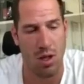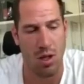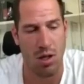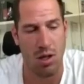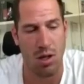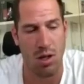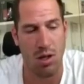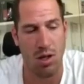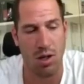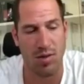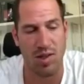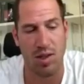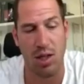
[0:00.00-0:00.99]

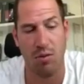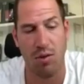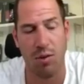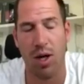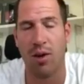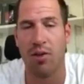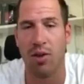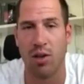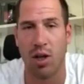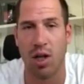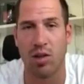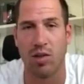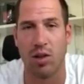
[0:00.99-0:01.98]
Still, we were
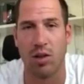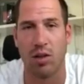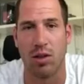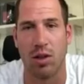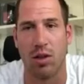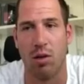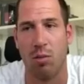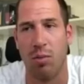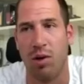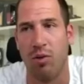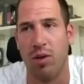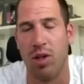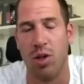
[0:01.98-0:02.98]
underdogs compared
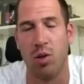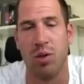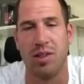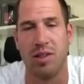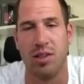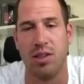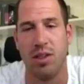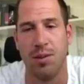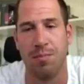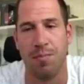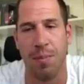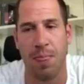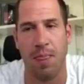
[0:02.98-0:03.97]
with the USC
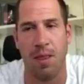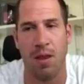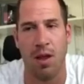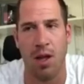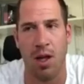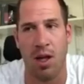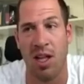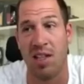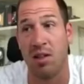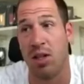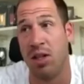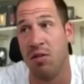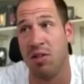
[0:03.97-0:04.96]
team and
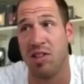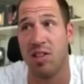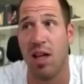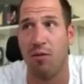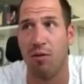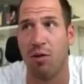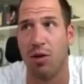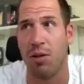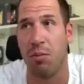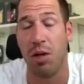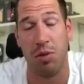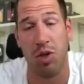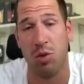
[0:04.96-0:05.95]
even Stanford and
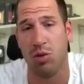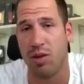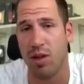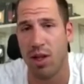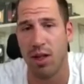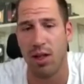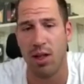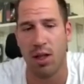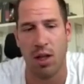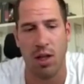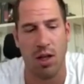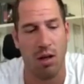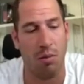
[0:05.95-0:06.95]
maybe UCLA,
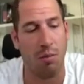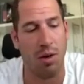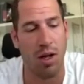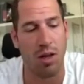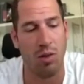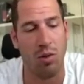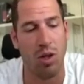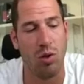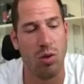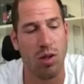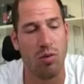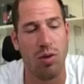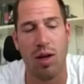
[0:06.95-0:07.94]
but we knew
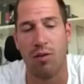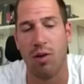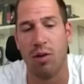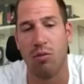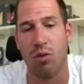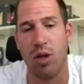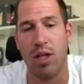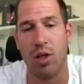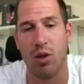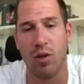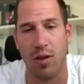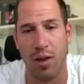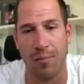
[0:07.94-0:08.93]
that we have a really good
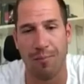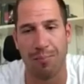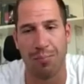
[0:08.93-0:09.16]
team.